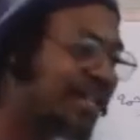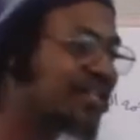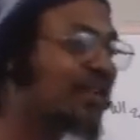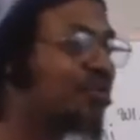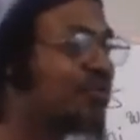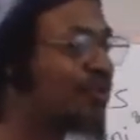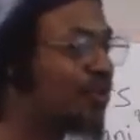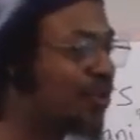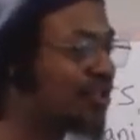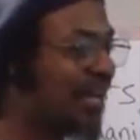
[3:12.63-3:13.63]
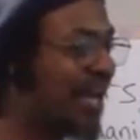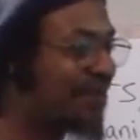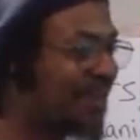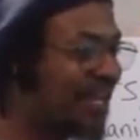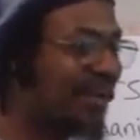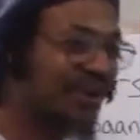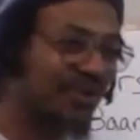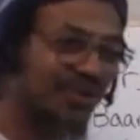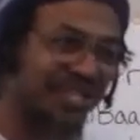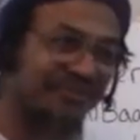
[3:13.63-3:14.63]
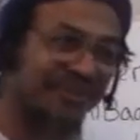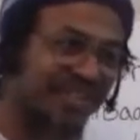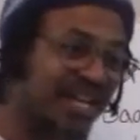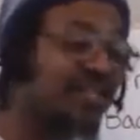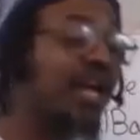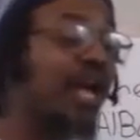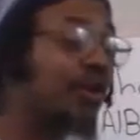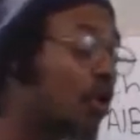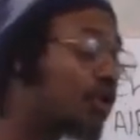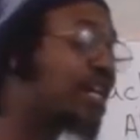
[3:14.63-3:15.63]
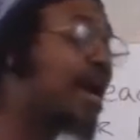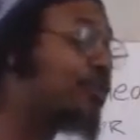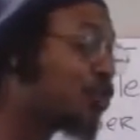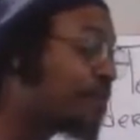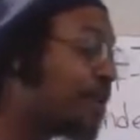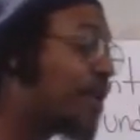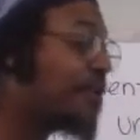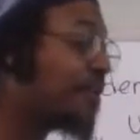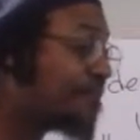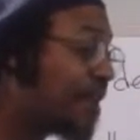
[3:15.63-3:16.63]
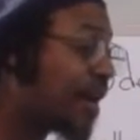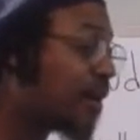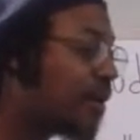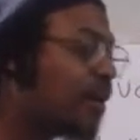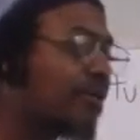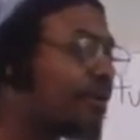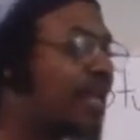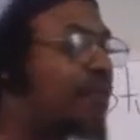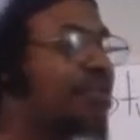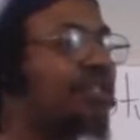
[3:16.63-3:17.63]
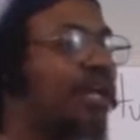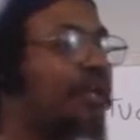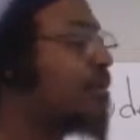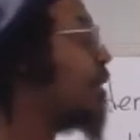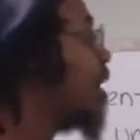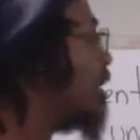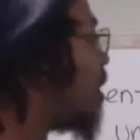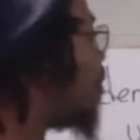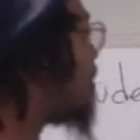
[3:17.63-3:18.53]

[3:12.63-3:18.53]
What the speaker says: got to go through the Lughat al-Arabiyyah, those different things. And the whole time you could be learning fiqh, but that was it. Now